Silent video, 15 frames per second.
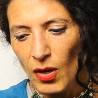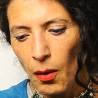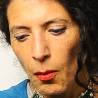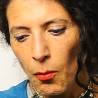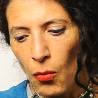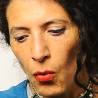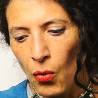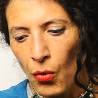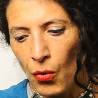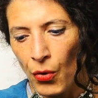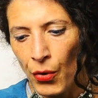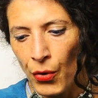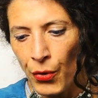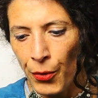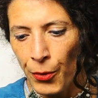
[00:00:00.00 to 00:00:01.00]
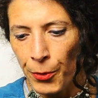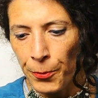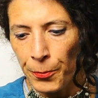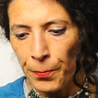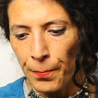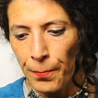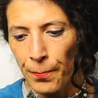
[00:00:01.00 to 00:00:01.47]
more
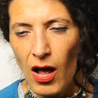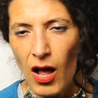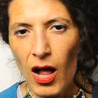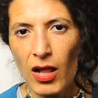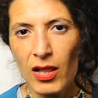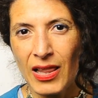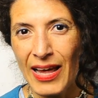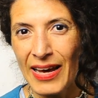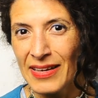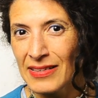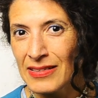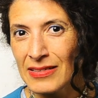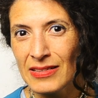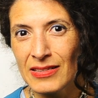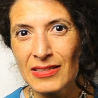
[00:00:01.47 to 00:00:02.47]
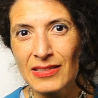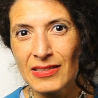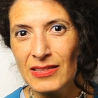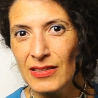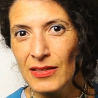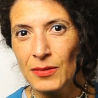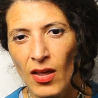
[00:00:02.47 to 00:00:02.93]
aligned.
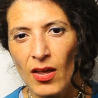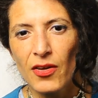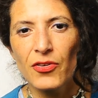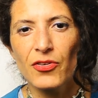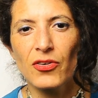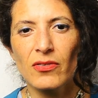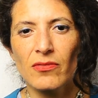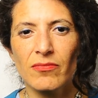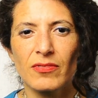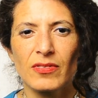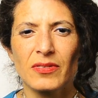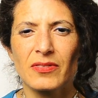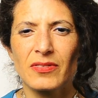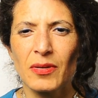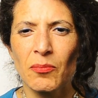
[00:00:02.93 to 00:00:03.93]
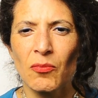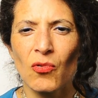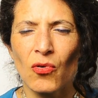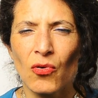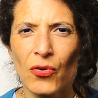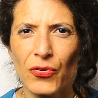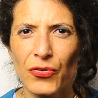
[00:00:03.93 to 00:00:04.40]
You're The
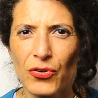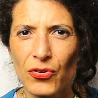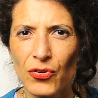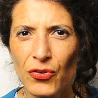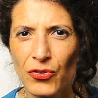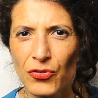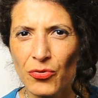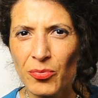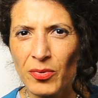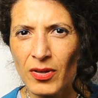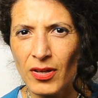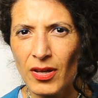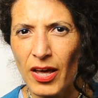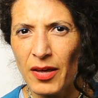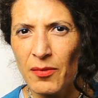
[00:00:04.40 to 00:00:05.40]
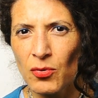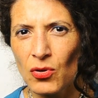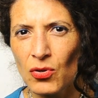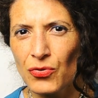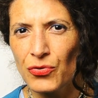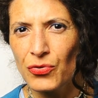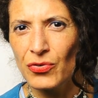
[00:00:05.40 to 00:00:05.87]
more you're going to be
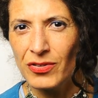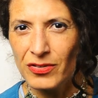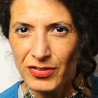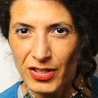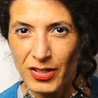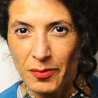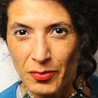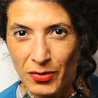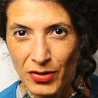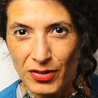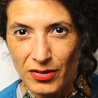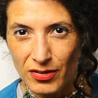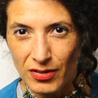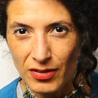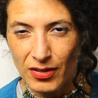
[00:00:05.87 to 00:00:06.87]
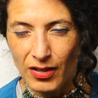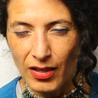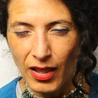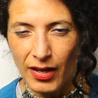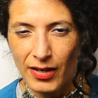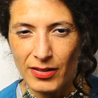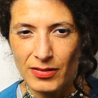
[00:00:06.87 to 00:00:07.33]
able to interpret
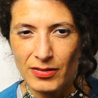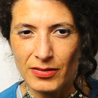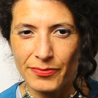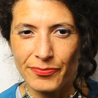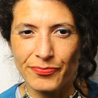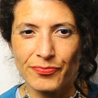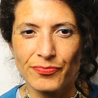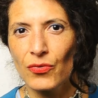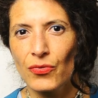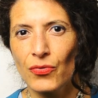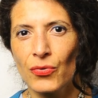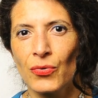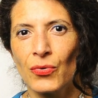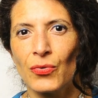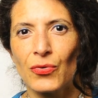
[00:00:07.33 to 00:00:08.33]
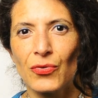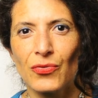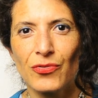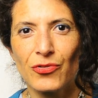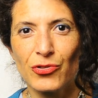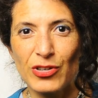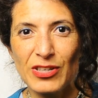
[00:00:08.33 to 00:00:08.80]
light, to
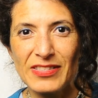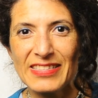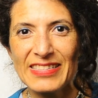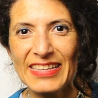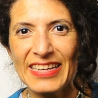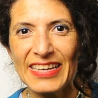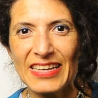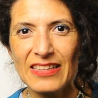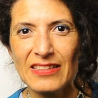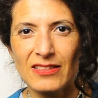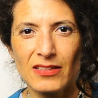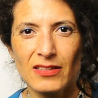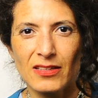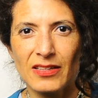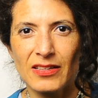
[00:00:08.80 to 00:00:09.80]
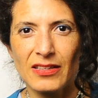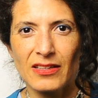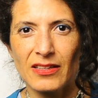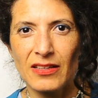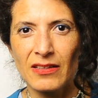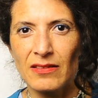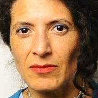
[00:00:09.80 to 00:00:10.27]
translate
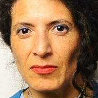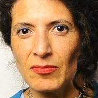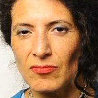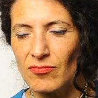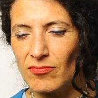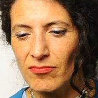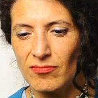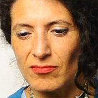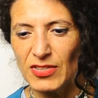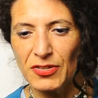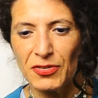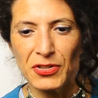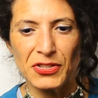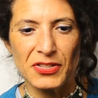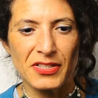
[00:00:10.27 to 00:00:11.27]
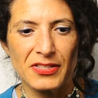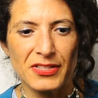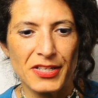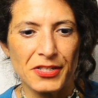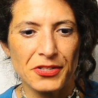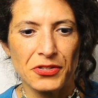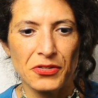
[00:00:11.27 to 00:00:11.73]
in different
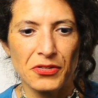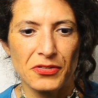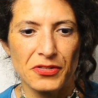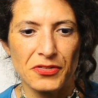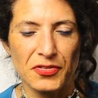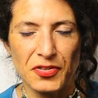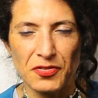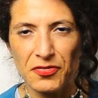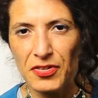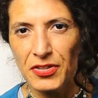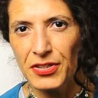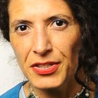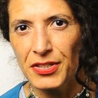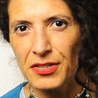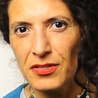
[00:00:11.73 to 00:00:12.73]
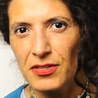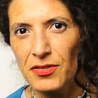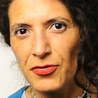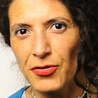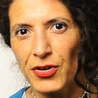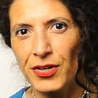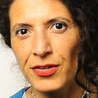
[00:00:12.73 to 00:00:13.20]
sensations, different feelings,
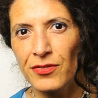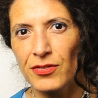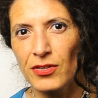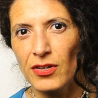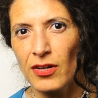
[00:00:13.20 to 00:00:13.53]
different